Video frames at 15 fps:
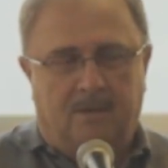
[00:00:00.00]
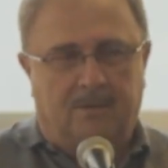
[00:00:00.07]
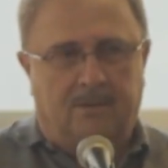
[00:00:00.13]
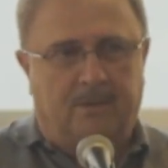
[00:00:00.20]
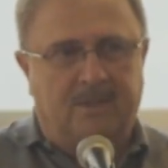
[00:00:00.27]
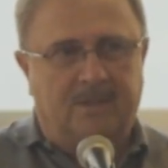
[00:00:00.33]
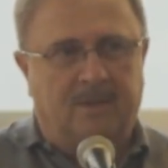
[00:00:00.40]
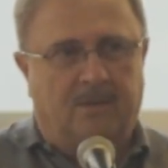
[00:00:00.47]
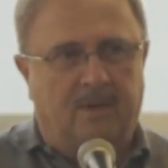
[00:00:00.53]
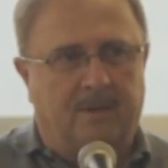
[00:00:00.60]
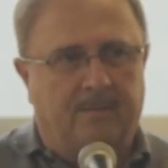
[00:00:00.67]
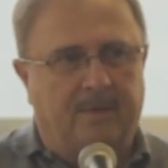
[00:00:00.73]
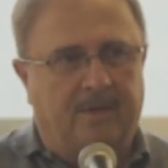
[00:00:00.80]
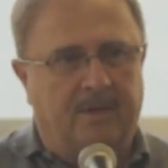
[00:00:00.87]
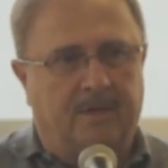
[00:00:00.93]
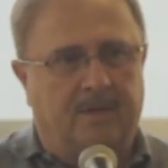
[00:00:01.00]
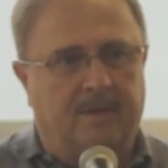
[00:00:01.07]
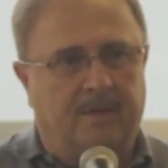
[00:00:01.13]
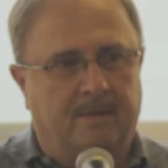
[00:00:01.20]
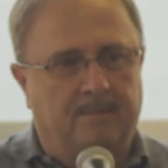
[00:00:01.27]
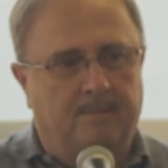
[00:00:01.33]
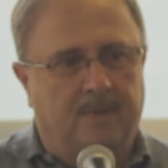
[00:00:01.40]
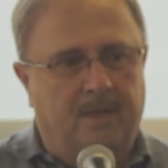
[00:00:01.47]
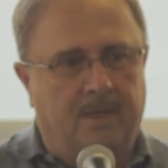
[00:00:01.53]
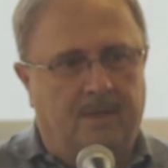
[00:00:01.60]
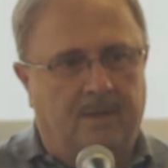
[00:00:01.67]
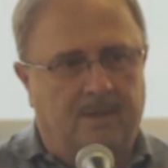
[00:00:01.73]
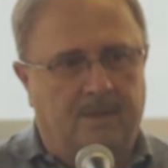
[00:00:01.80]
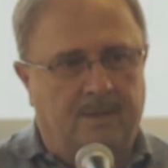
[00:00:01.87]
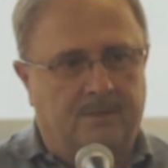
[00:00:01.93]
The reason I want to be the
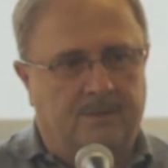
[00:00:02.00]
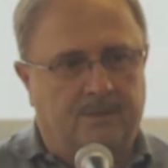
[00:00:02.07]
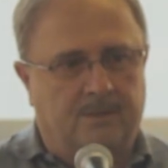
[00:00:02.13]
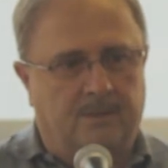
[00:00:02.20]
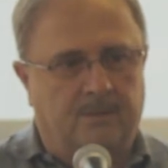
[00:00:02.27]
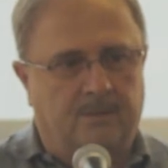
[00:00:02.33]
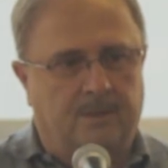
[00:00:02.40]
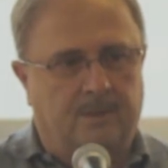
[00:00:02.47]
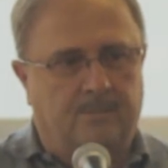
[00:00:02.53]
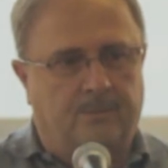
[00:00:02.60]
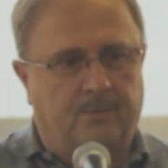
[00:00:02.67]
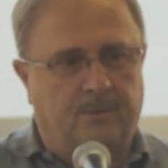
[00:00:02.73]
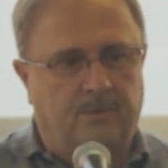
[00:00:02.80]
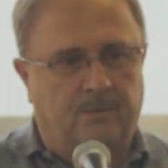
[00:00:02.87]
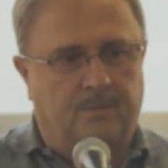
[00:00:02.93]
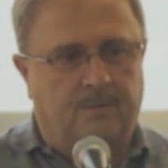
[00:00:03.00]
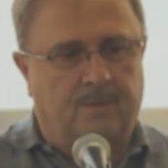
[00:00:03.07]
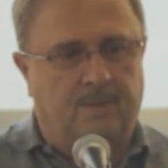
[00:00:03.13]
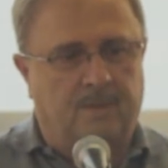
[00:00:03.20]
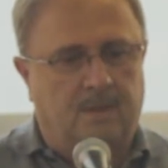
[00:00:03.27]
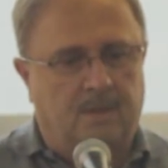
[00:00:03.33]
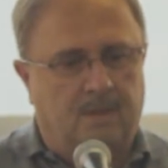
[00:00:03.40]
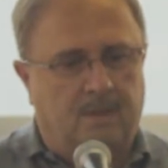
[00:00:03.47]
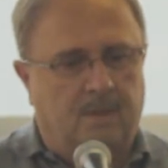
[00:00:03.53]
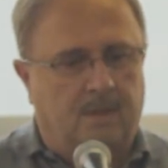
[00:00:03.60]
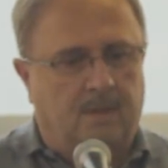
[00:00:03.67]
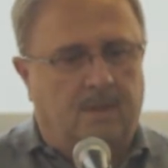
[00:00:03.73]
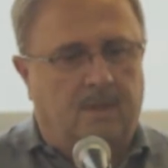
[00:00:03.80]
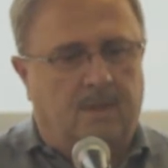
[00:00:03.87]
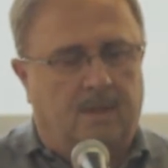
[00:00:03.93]
mayor is to improve
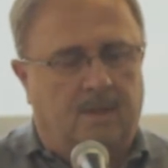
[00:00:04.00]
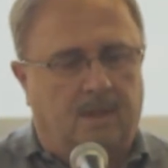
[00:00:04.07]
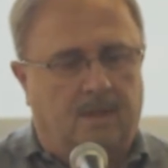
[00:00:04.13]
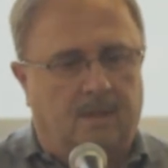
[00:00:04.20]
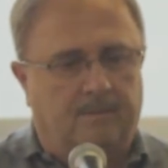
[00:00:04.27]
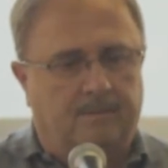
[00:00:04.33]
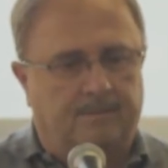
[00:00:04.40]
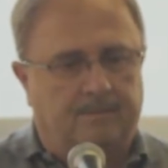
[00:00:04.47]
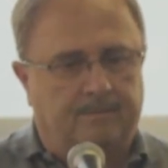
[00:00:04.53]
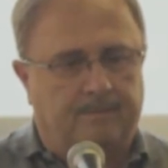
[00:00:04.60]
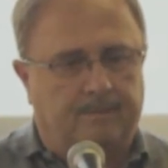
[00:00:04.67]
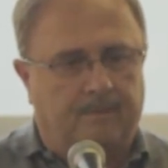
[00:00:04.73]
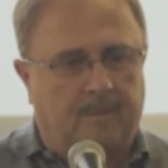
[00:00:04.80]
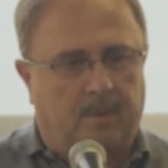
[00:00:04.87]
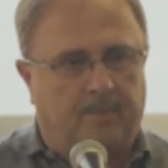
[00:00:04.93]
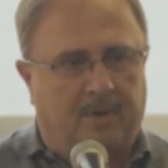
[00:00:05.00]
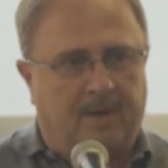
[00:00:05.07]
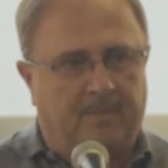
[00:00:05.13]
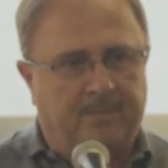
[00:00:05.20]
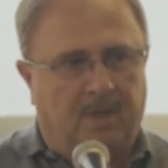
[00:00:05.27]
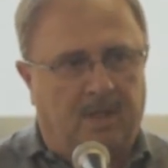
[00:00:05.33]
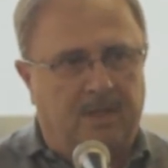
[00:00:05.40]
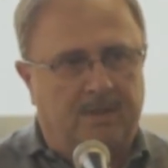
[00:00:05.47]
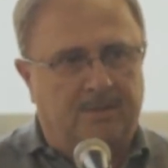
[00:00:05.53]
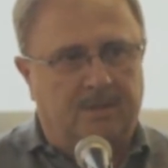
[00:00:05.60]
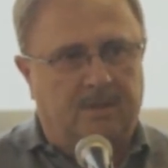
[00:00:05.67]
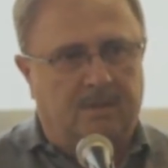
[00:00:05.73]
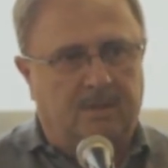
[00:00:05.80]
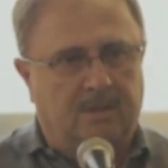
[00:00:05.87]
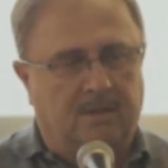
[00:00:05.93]
a
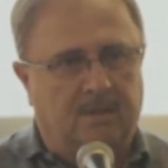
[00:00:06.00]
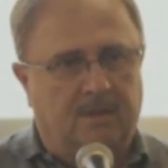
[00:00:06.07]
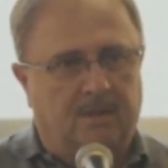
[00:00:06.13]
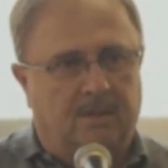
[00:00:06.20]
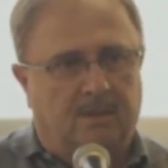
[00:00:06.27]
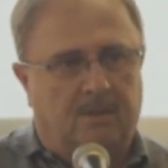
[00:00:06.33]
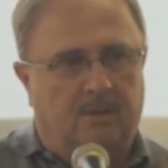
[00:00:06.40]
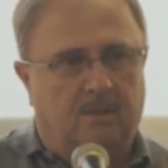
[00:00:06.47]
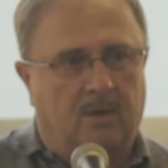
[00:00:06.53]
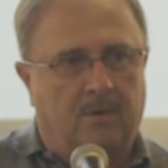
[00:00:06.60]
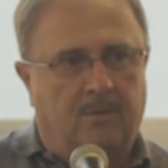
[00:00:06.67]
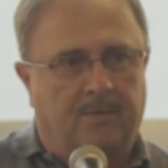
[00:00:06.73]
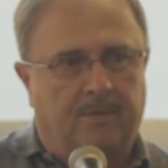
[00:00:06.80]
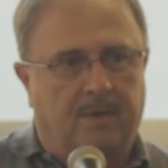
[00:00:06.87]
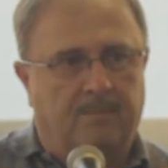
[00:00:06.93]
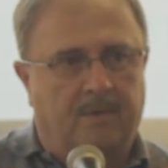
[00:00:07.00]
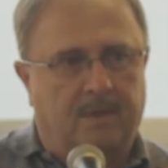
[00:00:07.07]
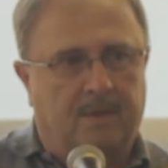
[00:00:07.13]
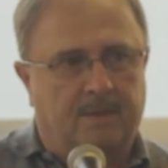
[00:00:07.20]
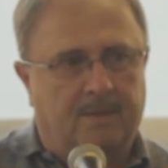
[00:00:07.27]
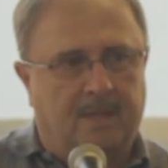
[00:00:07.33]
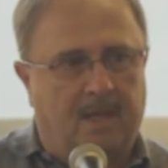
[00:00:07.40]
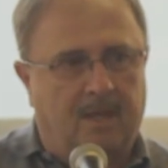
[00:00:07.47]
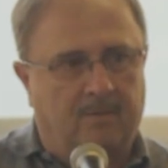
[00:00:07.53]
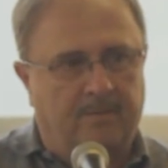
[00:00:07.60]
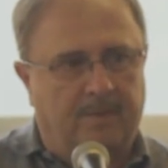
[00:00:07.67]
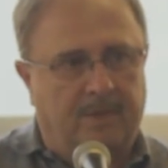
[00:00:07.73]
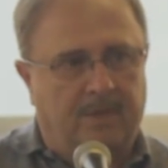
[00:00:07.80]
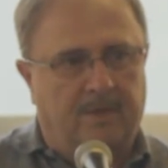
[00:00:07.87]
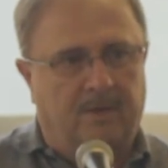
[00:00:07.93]
population growth and make the town
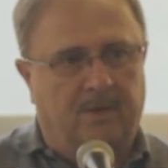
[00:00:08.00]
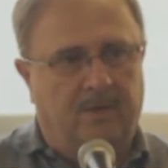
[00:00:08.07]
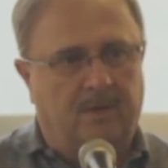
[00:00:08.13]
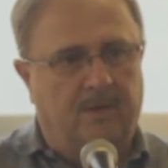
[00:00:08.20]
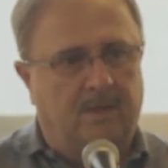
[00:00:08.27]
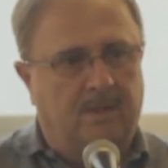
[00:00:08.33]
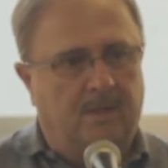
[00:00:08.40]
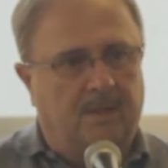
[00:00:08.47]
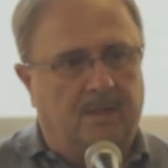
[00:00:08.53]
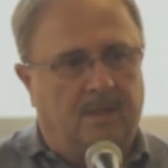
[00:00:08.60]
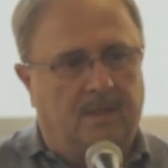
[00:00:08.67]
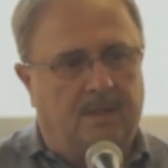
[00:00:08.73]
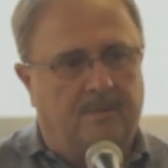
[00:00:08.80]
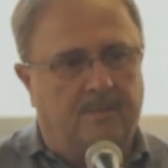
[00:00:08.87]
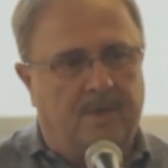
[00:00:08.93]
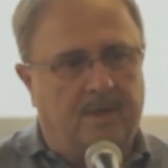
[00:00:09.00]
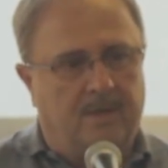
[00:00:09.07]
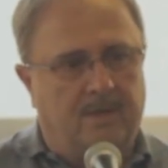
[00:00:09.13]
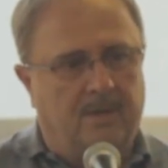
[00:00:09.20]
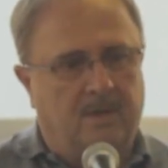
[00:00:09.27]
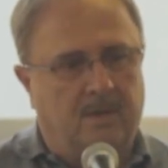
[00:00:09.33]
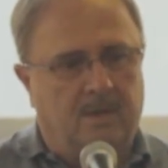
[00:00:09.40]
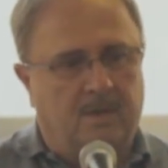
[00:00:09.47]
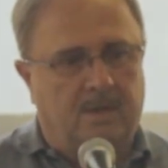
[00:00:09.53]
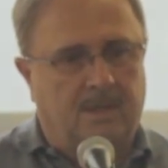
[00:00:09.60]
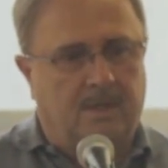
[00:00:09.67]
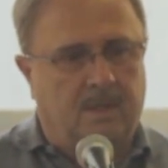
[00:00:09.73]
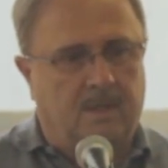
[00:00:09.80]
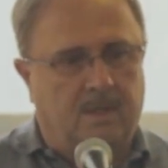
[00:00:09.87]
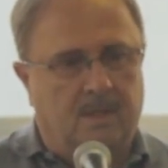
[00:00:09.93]
bigger and better and
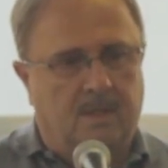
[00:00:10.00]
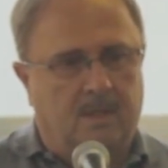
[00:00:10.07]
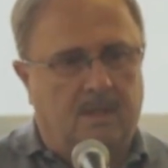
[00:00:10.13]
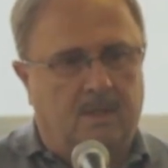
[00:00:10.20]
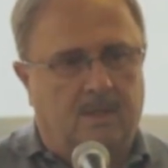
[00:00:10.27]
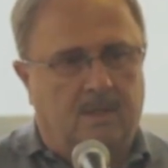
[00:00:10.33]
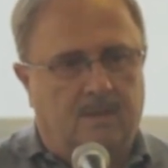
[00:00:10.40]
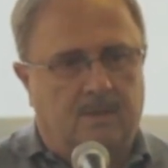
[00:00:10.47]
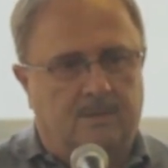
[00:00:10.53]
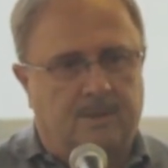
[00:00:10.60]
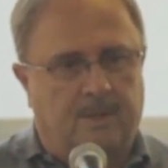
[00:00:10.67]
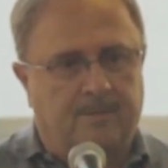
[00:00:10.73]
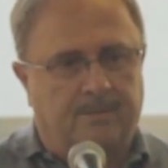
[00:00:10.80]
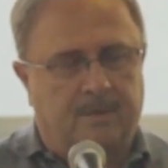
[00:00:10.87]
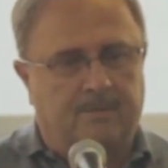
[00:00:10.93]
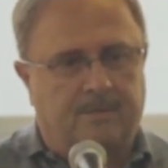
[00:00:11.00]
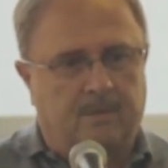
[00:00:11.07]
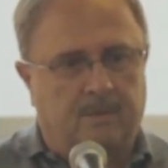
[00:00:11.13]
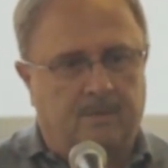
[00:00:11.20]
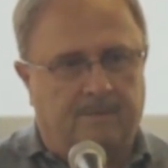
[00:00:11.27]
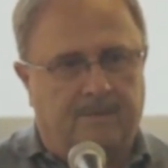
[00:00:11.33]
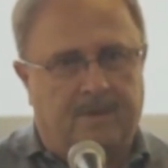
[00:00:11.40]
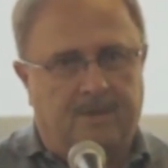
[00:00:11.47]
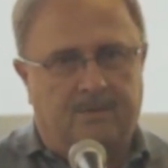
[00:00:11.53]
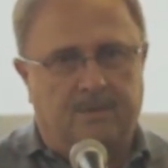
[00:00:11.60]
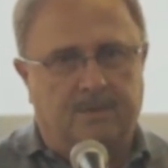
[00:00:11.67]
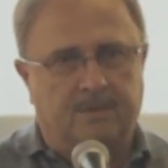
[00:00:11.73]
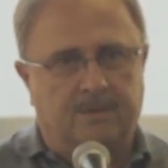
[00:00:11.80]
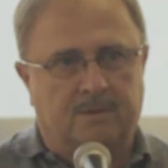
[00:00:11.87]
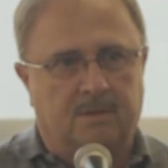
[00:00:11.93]
get something for the
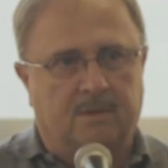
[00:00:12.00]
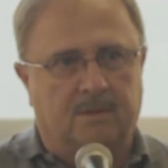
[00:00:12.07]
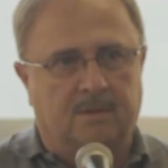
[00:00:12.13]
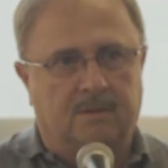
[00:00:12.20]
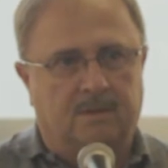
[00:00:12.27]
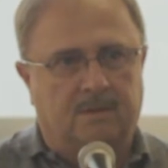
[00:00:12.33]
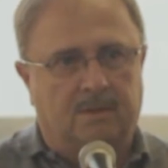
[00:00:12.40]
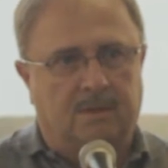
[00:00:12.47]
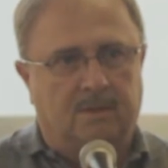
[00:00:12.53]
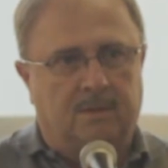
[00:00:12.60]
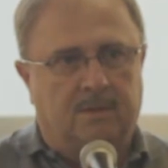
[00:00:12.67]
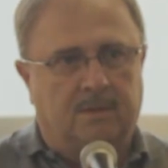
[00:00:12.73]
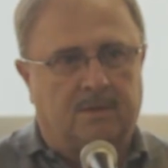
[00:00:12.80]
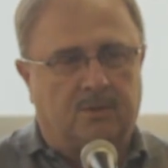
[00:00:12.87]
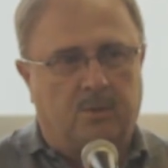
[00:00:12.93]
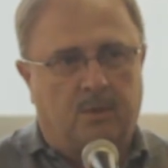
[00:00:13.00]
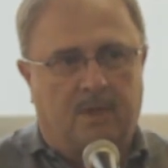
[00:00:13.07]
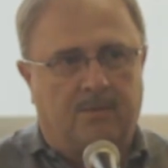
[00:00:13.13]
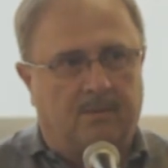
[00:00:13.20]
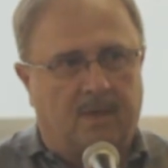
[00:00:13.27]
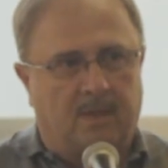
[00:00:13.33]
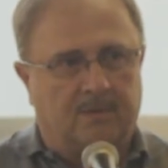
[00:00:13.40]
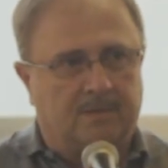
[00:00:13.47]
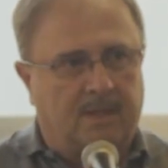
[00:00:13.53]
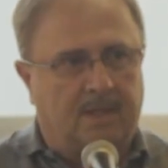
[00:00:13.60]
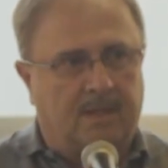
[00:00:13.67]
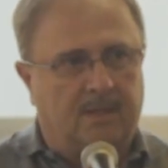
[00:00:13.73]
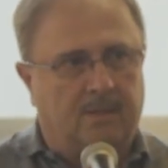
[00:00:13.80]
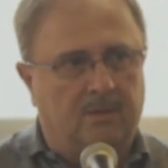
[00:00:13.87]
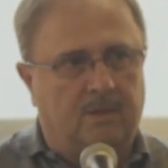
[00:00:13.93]
veterans and just whoever else I
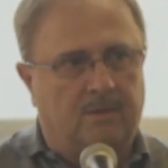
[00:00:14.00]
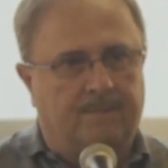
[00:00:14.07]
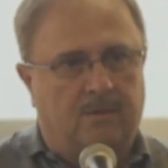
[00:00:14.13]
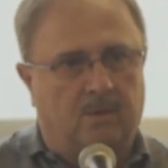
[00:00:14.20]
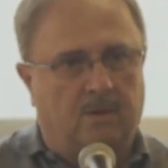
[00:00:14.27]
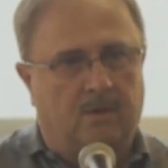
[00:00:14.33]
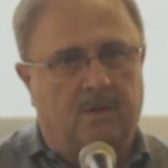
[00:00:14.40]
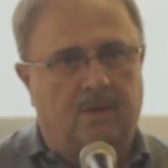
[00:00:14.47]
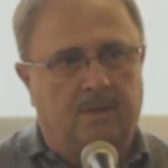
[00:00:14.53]
can do it for.